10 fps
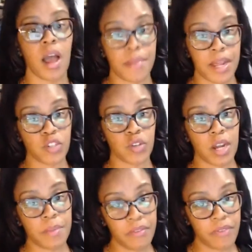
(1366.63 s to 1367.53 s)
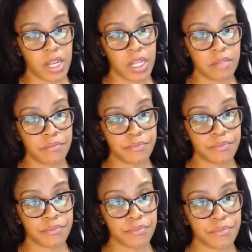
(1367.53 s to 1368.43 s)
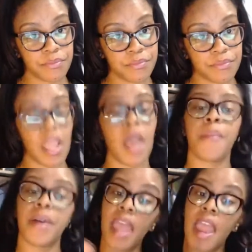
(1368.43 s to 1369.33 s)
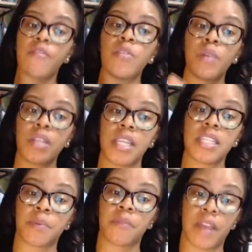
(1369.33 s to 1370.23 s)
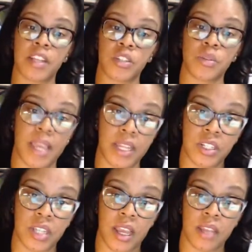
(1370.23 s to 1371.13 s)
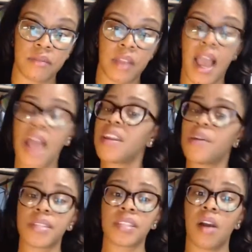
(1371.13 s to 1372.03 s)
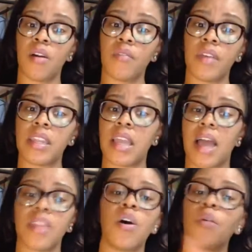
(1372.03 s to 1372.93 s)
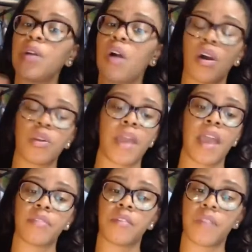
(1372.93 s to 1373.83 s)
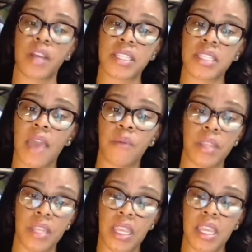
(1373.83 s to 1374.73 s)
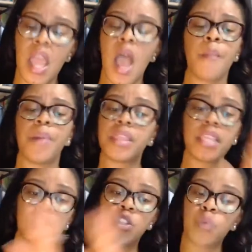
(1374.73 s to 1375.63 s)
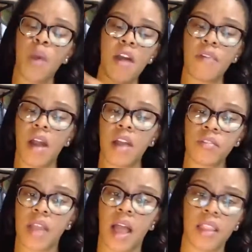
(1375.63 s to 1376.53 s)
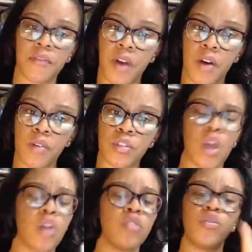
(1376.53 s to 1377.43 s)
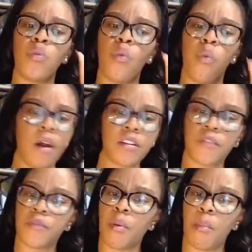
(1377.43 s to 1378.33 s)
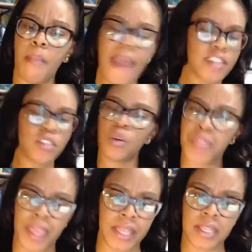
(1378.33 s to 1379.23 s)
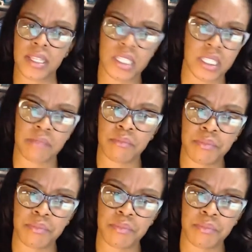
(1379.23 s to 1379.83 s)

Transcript: I'm not trying to be funny, but everyone needs a professional headshot. I know it's COVID. I know we all don't have the funds that we need, but these $1,200 phones do wonderful, magical things.